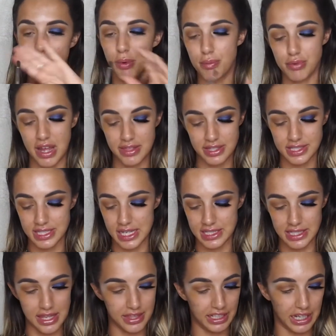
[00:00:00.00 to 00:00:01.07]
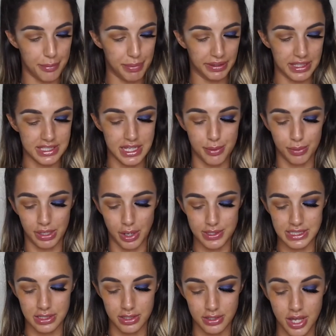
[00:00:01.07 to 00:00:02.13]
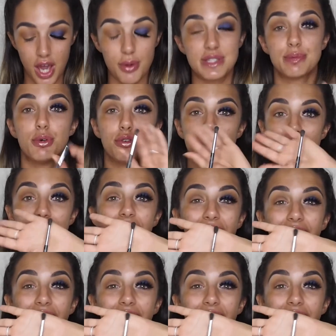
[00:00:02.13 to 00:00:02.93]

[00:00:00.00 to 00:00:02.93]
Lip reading: what brand this is. I think I picked this up when I was... Oh, it's Morphe.